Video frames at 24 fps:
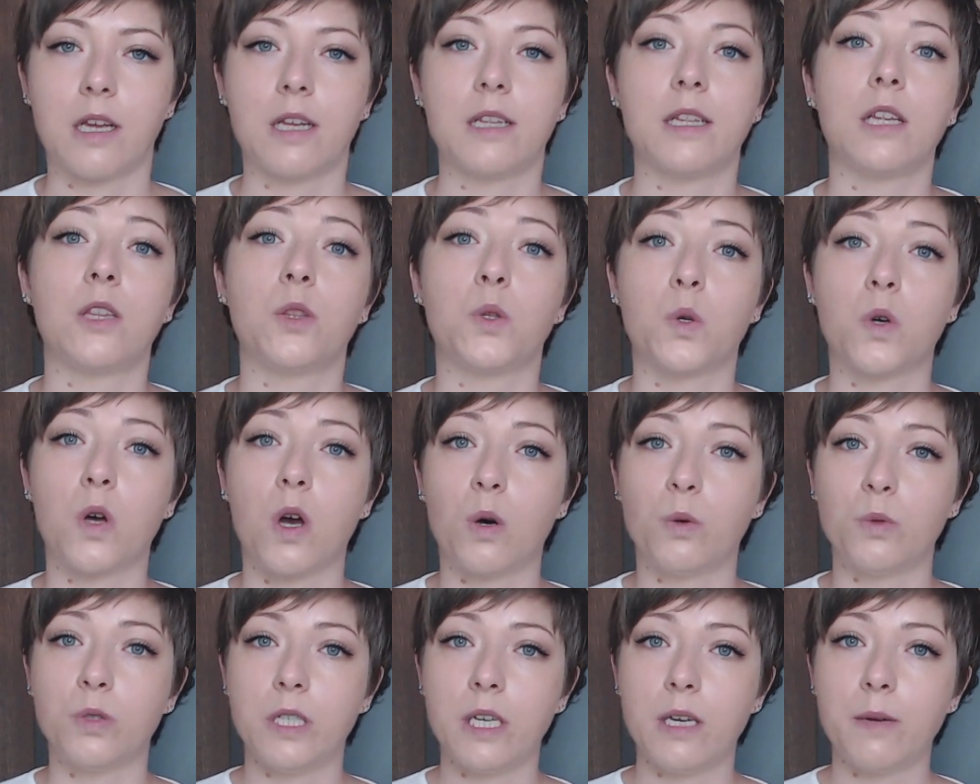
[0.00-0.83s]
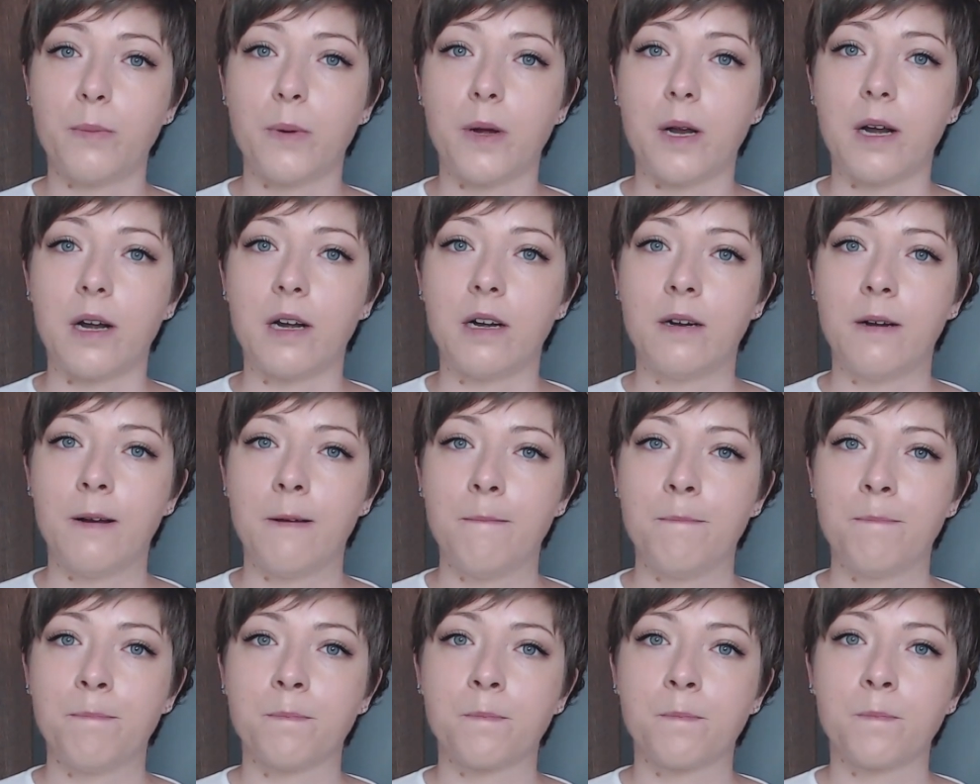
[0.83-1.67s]
And then to go deeper,
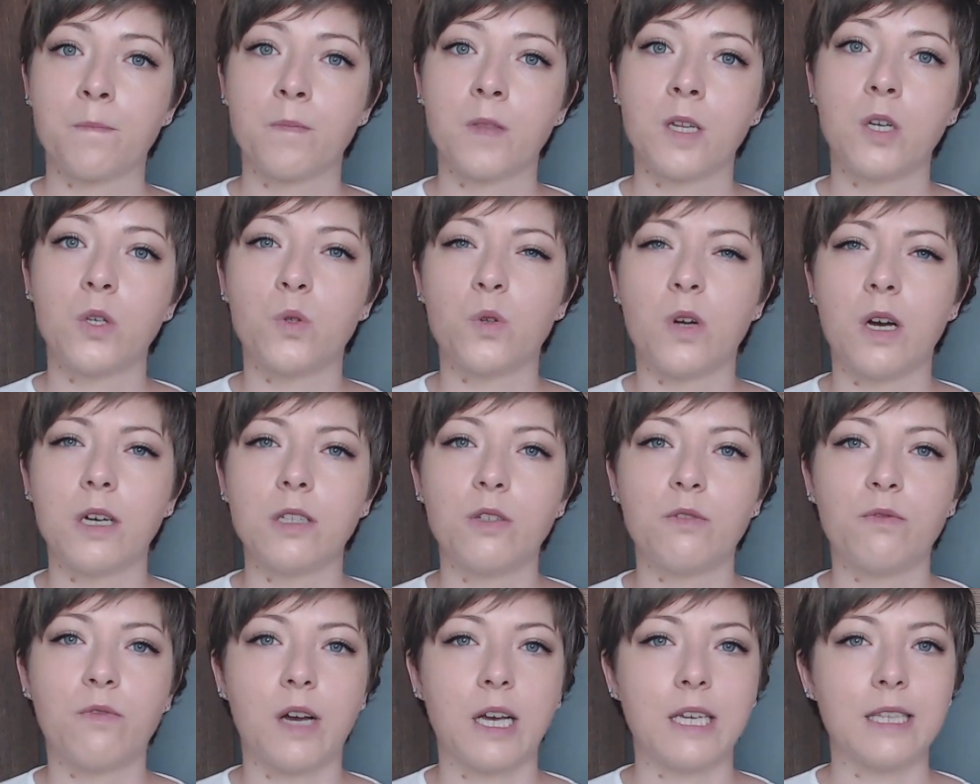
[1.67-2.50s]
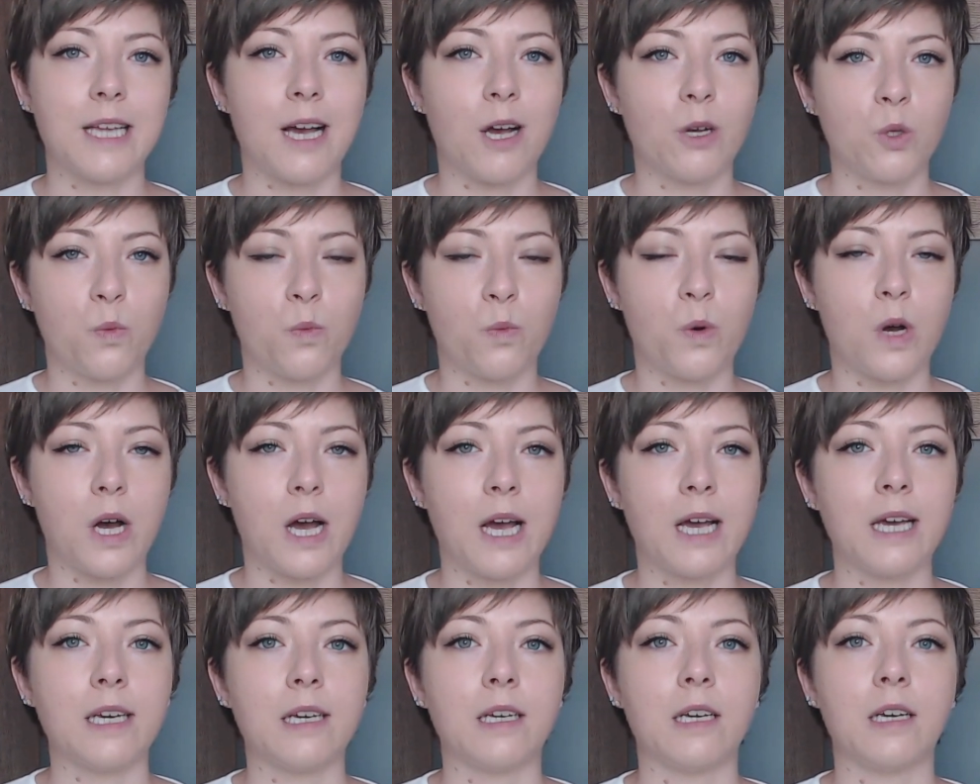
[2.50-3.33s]
try to find out
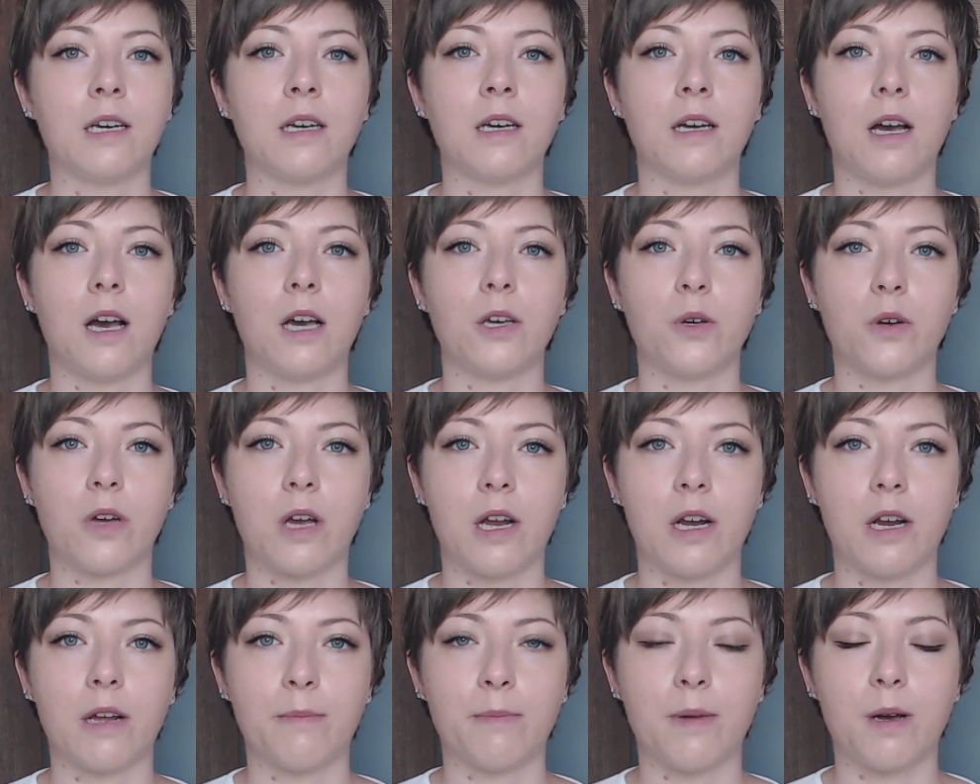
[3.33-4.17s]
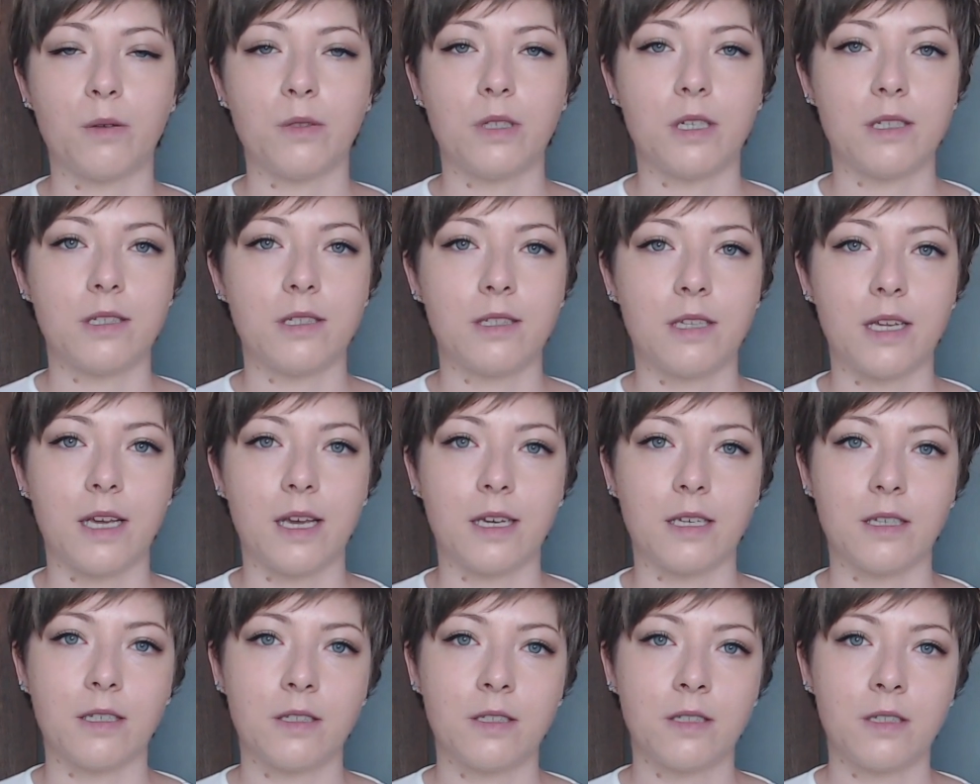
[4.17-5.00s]
why are you caring about these
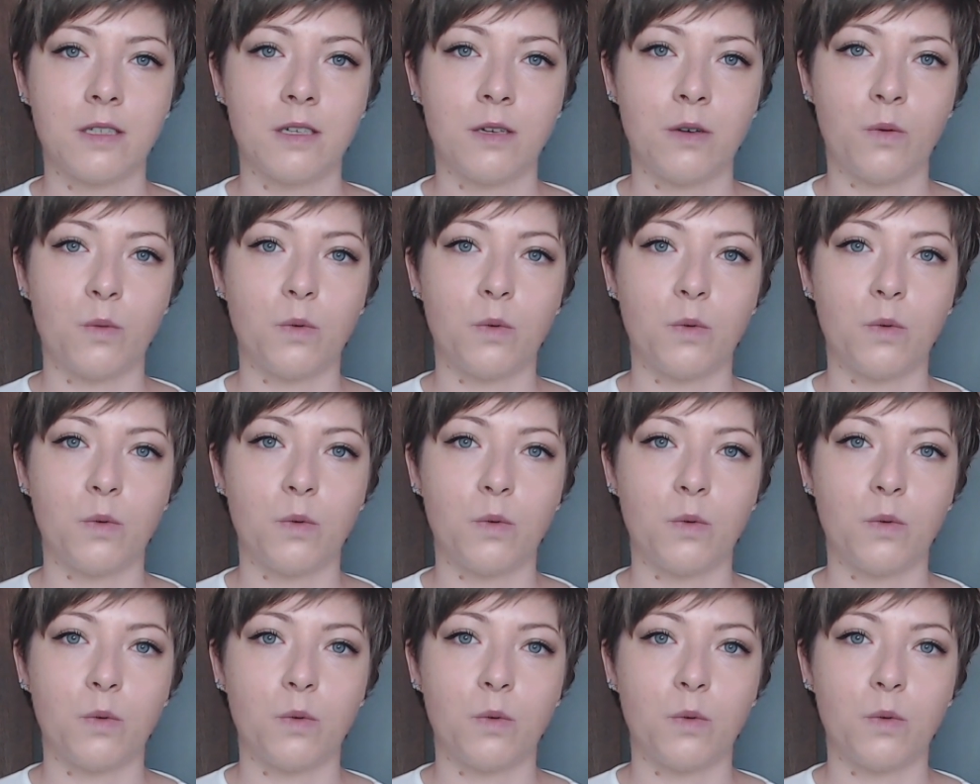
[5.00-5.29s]
things?